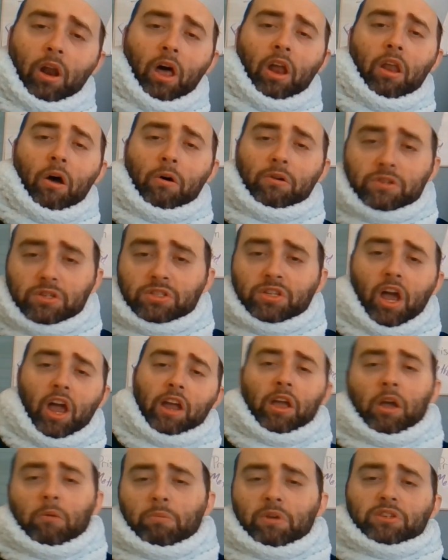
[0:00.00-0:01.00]
I know what you
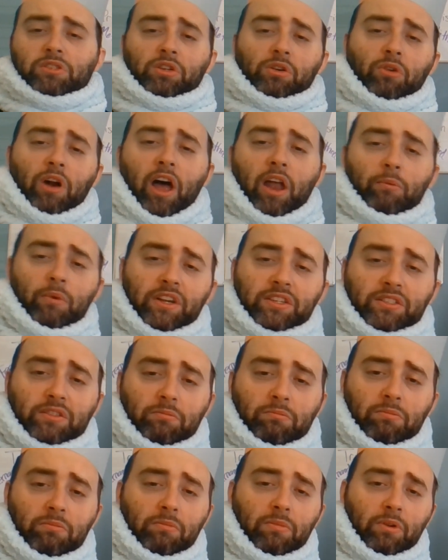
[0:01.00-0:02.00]
say, Mr. Grand
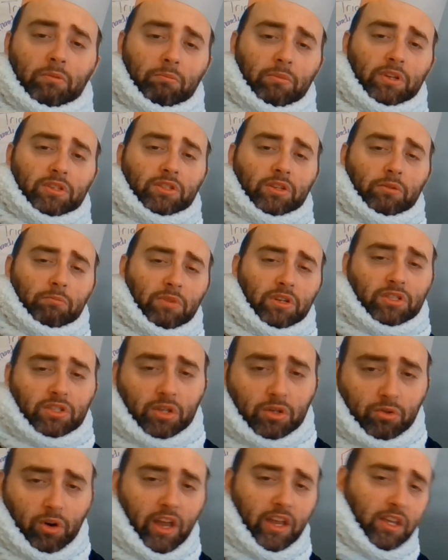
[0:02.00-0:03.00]
Wisdom,
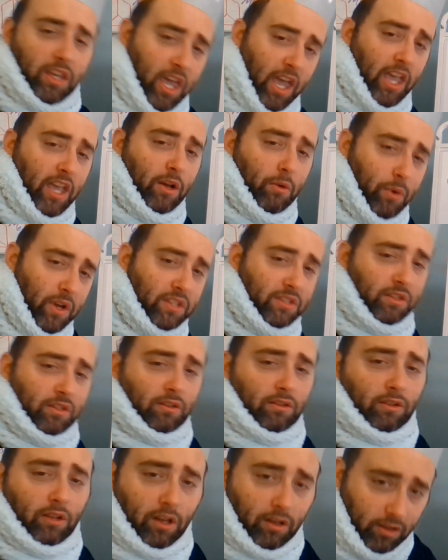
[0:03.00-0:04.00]
Mr. Great King
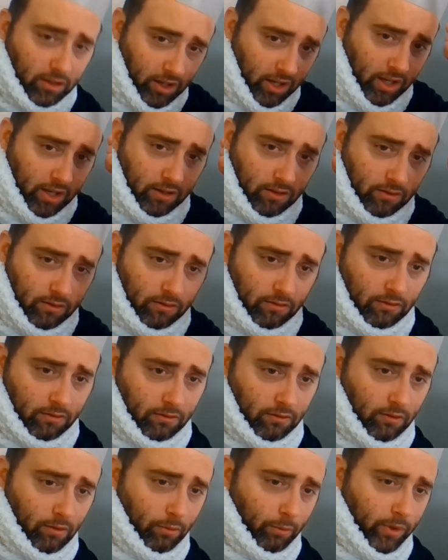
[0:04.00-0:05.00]
Wizard. Yeah, King
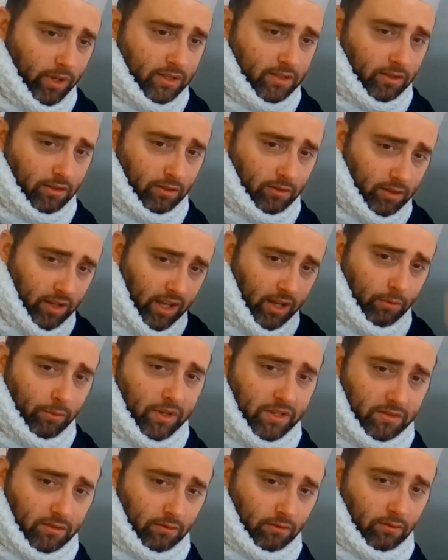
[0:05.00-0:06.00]

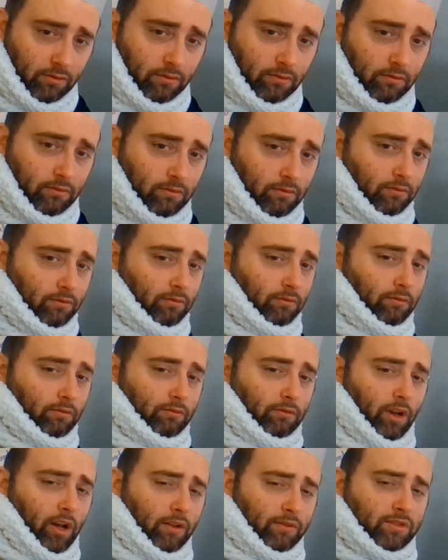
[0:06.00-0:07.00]
Wizard.
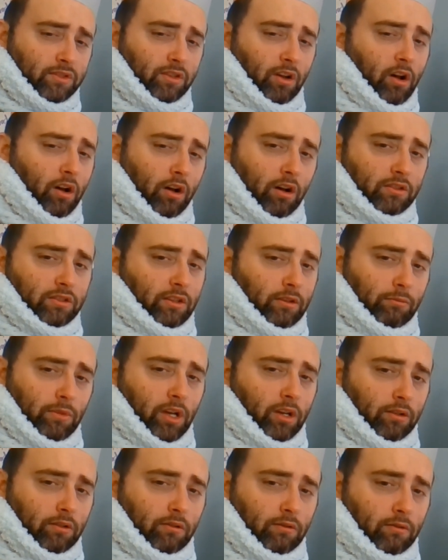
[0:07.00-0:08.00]
I have stars on
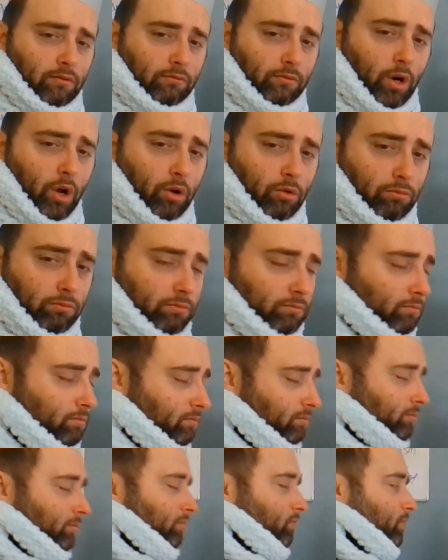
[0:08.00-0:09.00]
my robe.
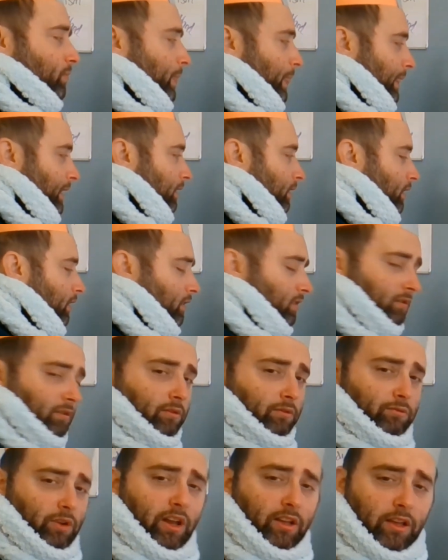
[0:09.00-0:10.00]

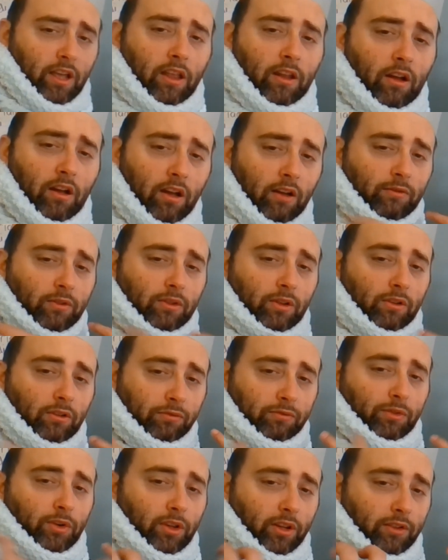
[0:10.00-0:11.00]
Great, and I have a
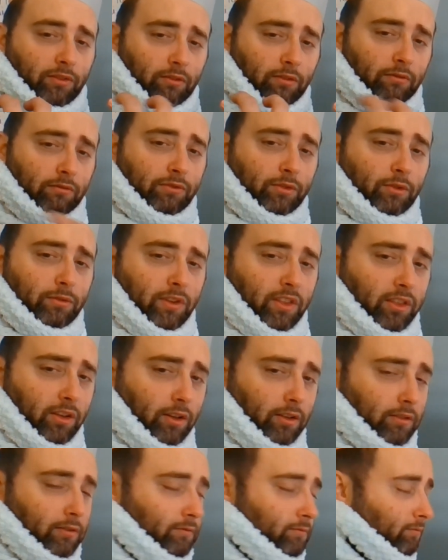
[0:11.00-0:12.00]
little foofy
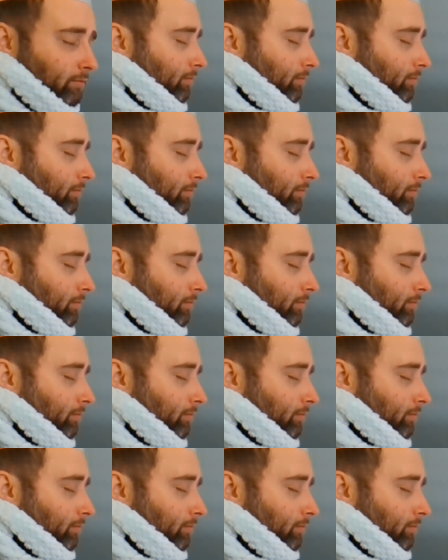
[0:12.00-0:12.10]
thing.